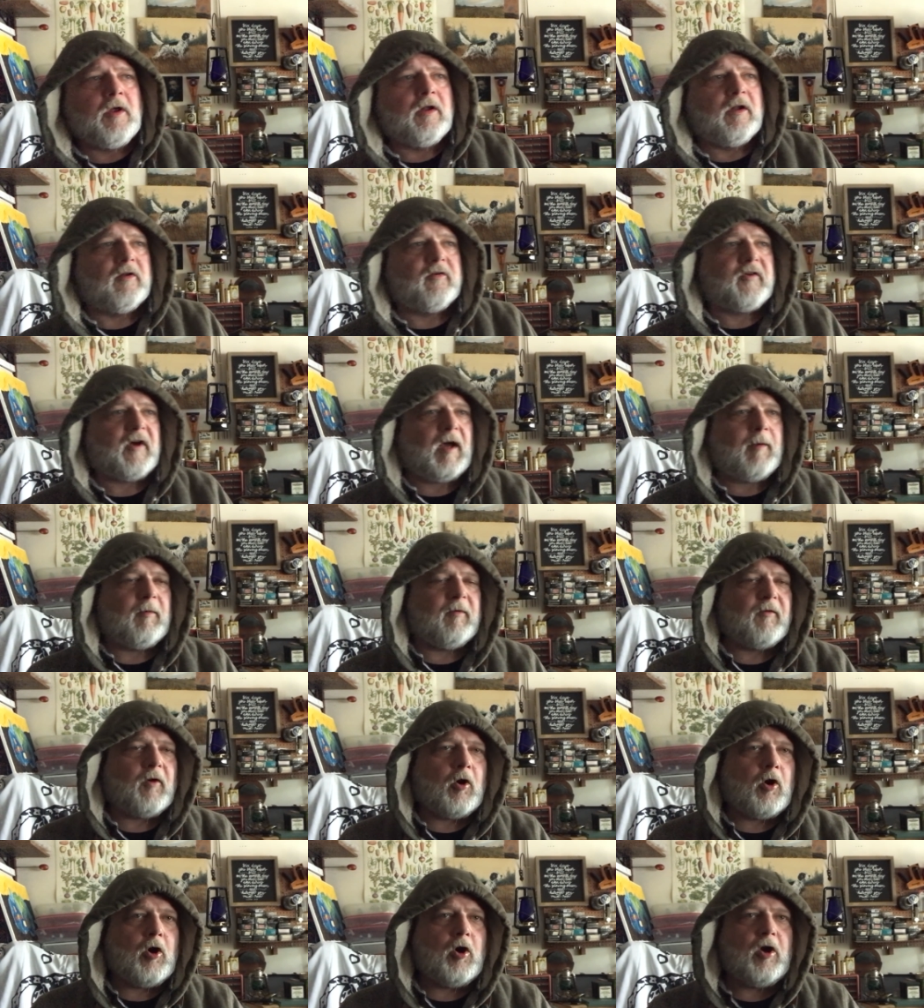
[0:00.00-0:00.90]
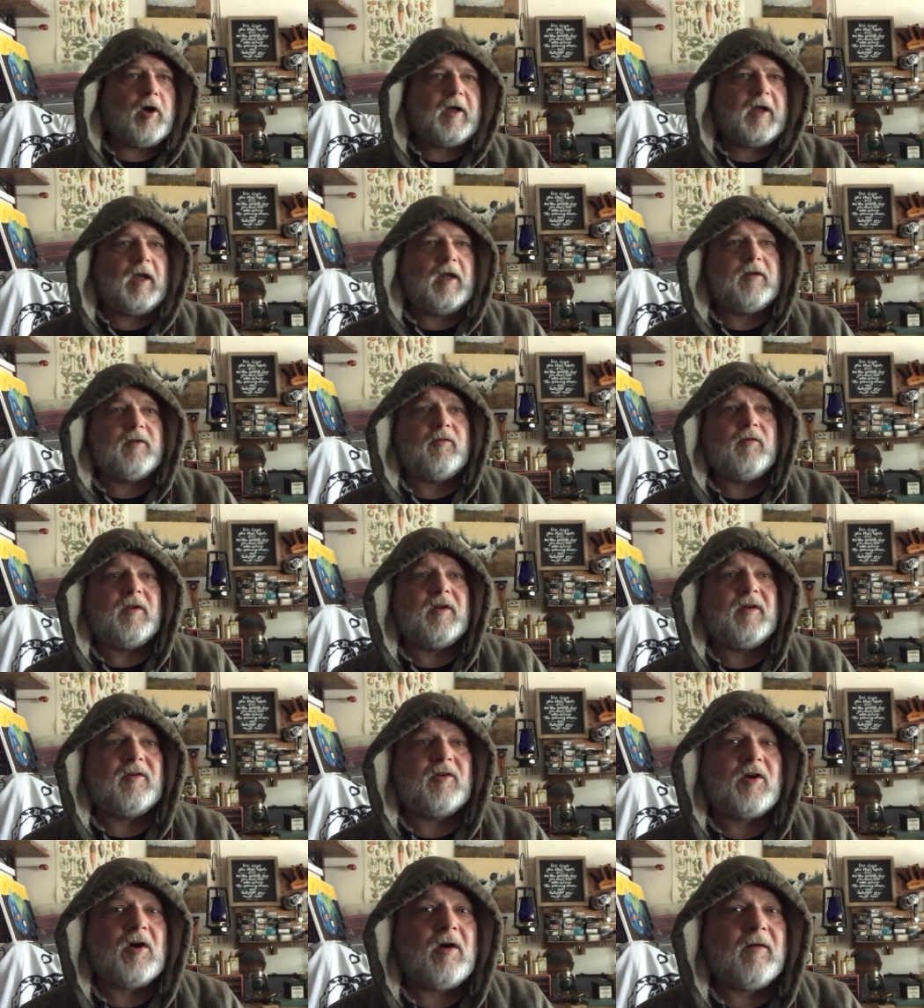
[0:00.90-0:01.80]
In time of a hurricane, you
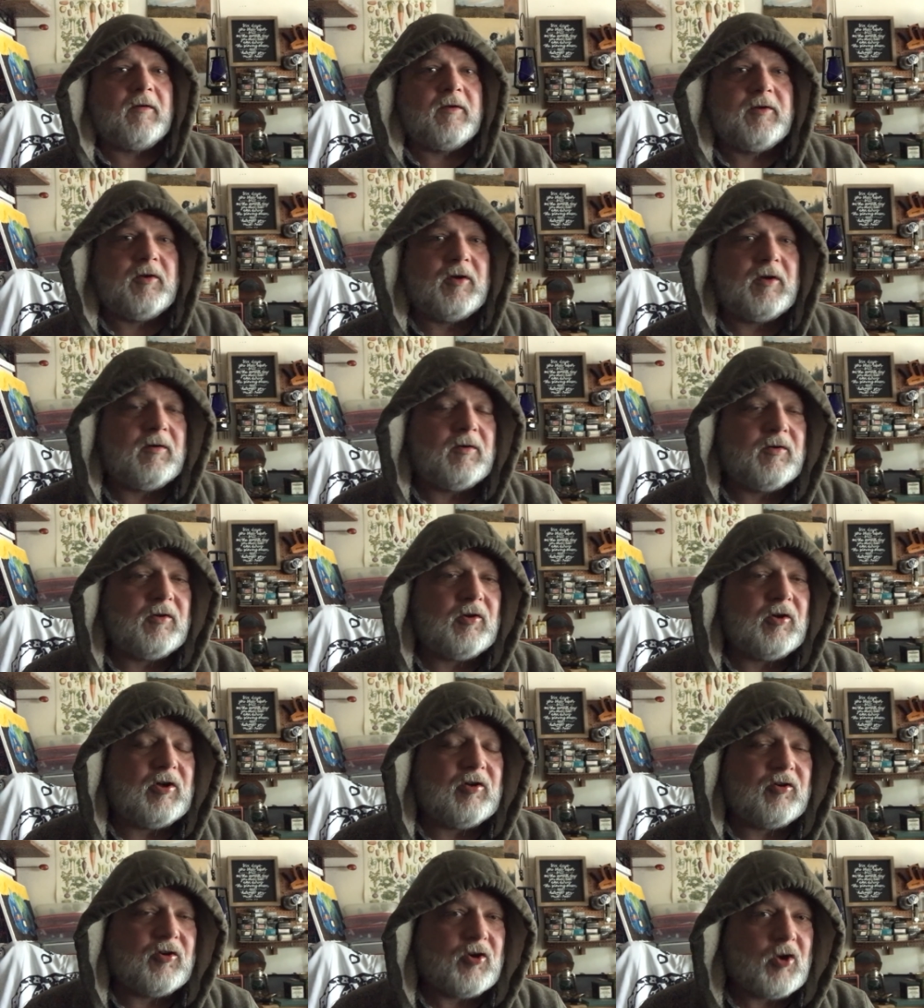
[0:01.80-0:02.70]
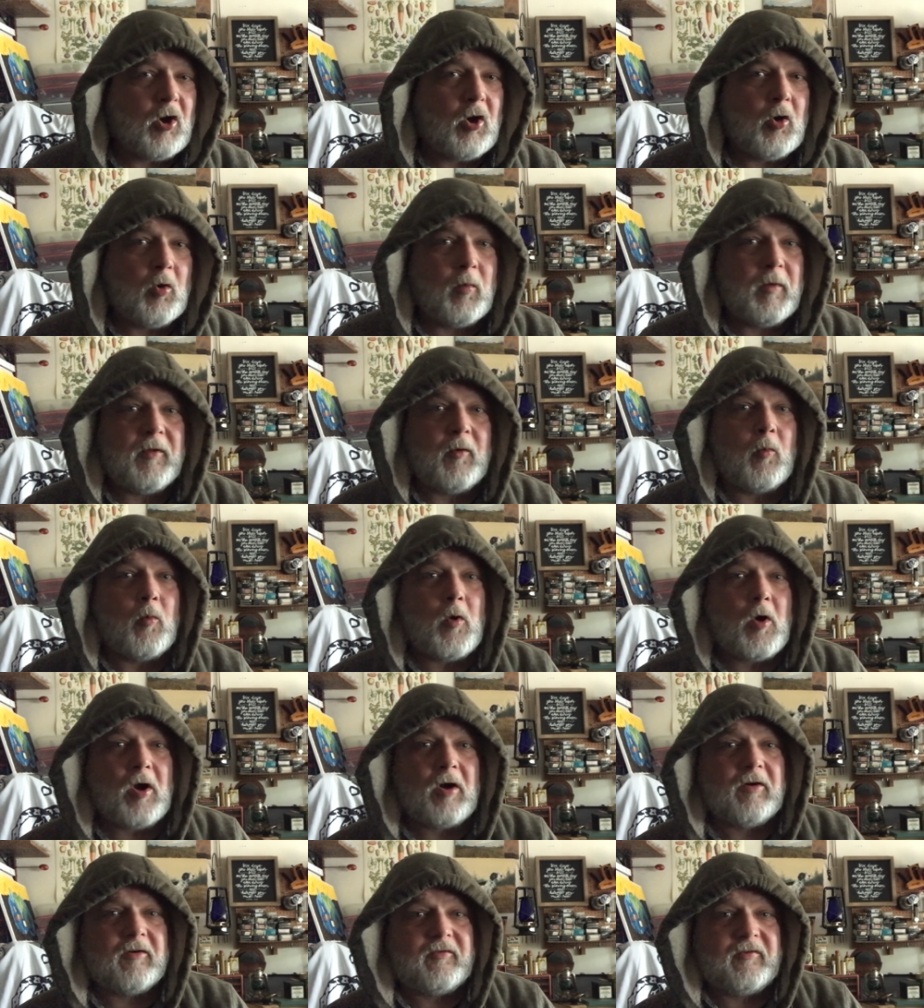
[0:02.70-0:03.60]
need you need you need to know when the
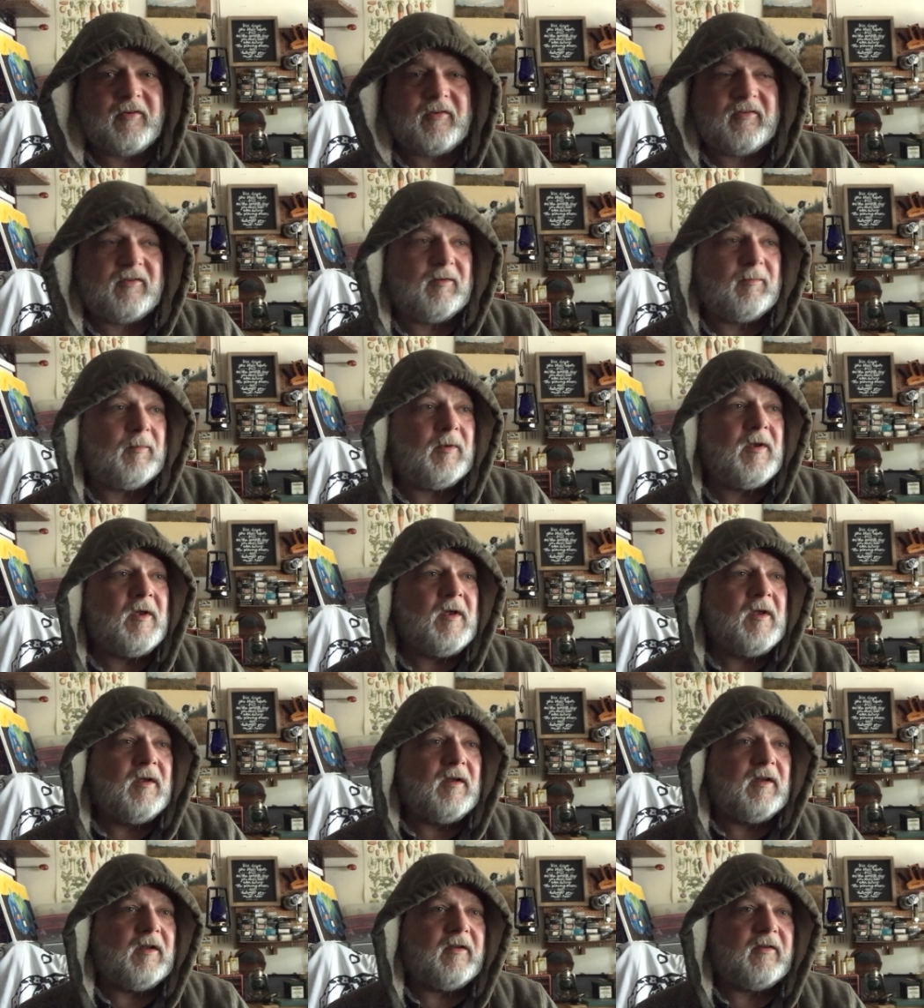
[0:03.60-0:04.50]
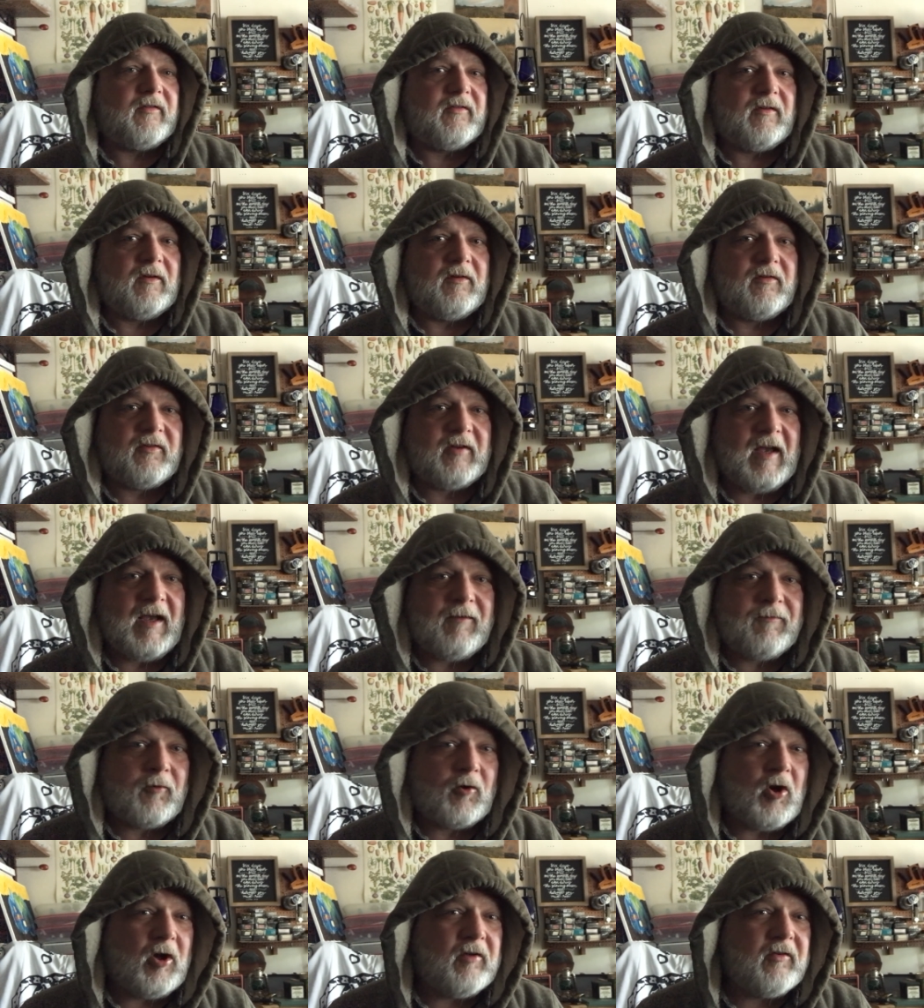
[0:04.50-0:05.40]
water system is
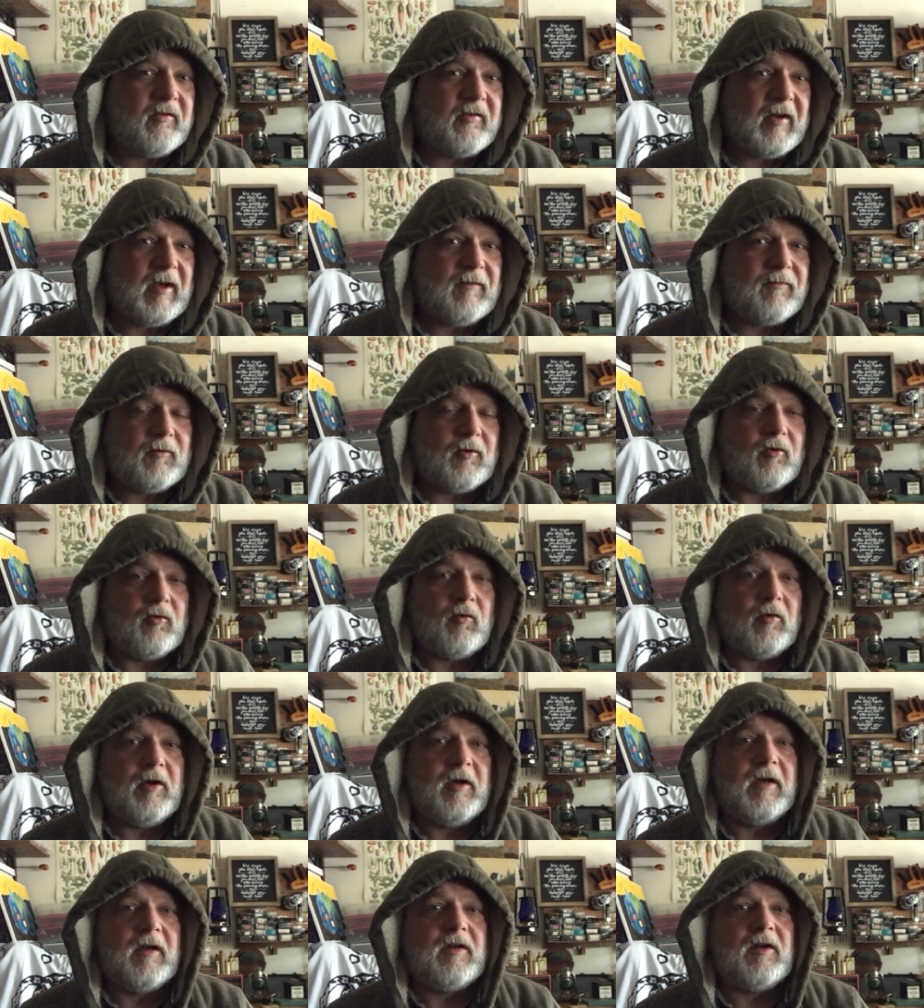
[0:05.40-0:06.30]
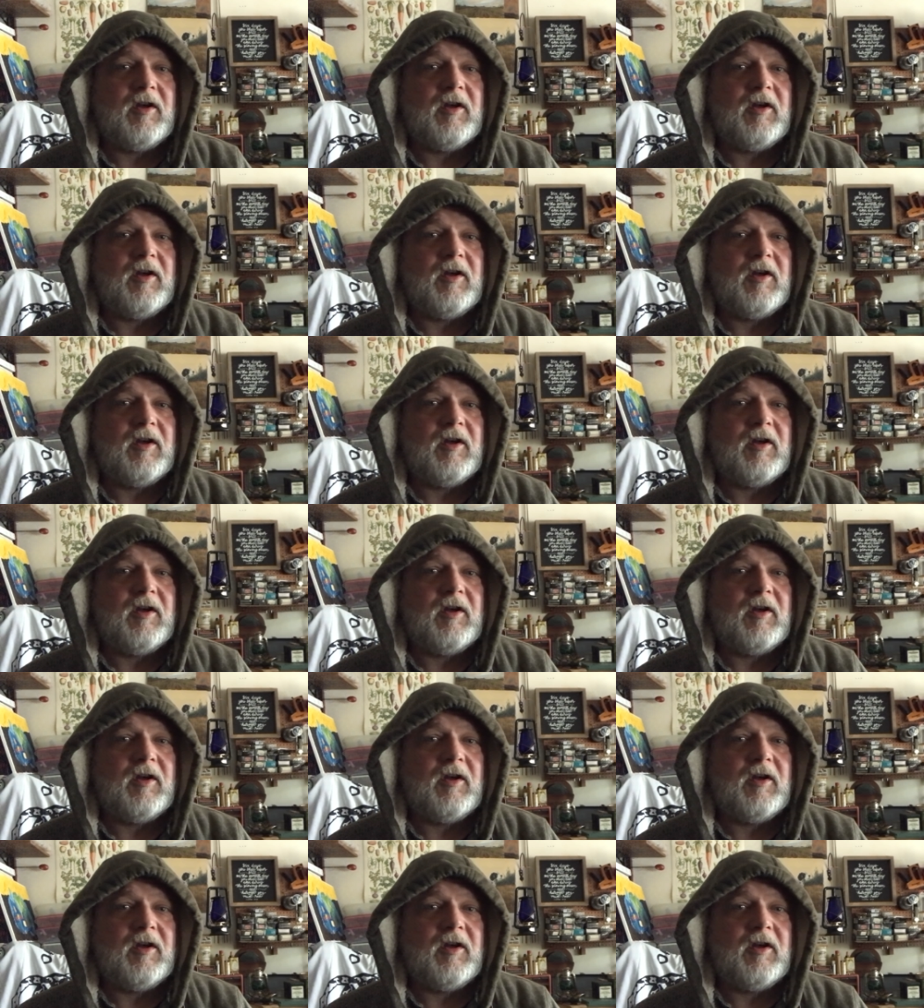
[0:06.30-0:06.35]
safe or unsafe to drink.